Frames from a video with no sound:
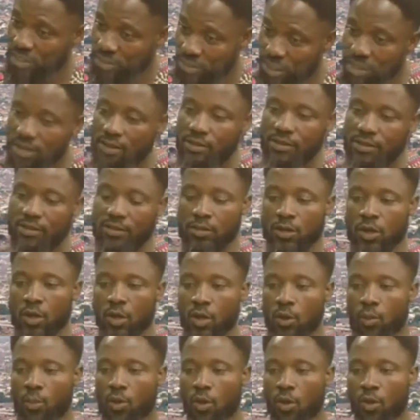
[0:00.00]
Yes,
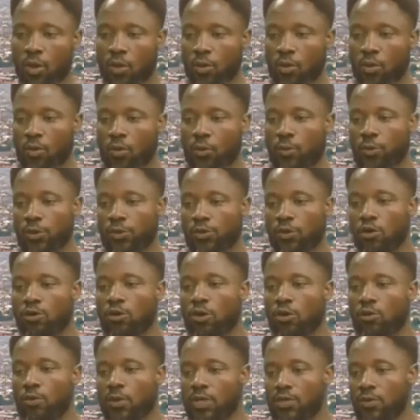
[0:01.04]
but we don't
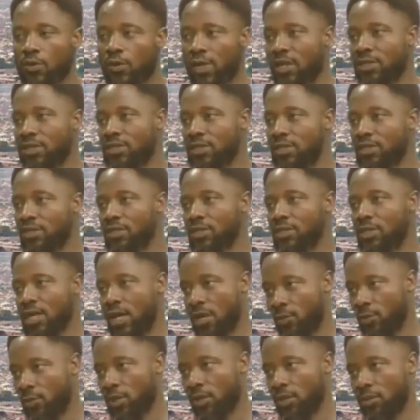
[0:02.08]
always look at it
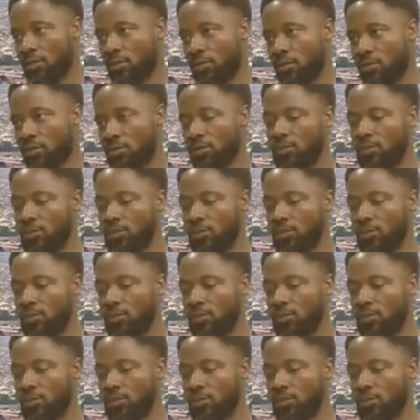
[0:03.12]
that way.